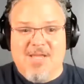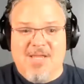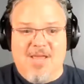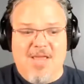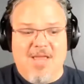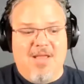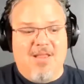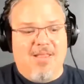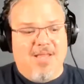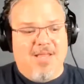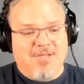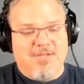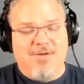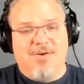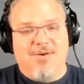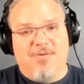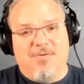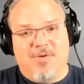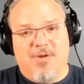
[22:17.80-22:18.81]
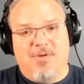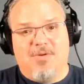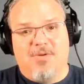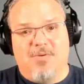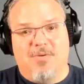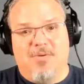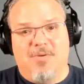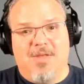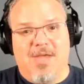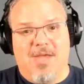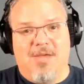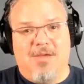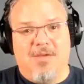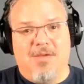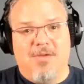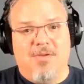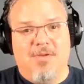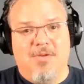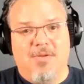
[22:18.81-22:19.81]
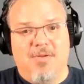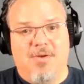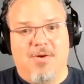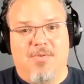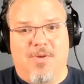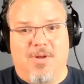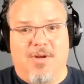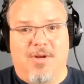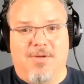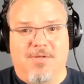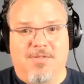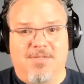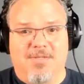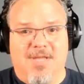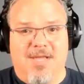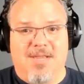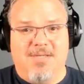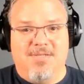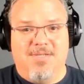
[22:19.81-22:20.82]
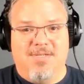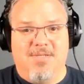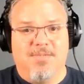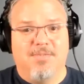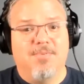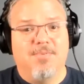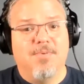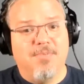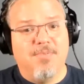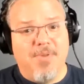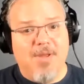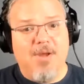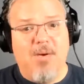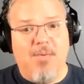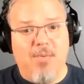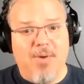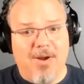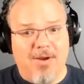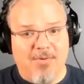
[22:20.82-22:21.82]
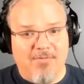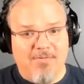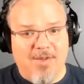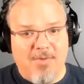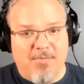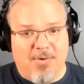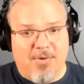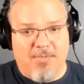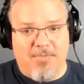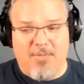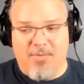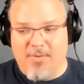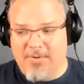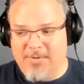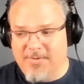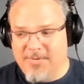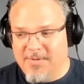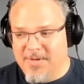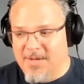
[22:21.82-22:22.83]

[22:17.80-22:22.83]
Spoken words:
unless you're a total geek, you don't want to understand these things, but being aware of them are important.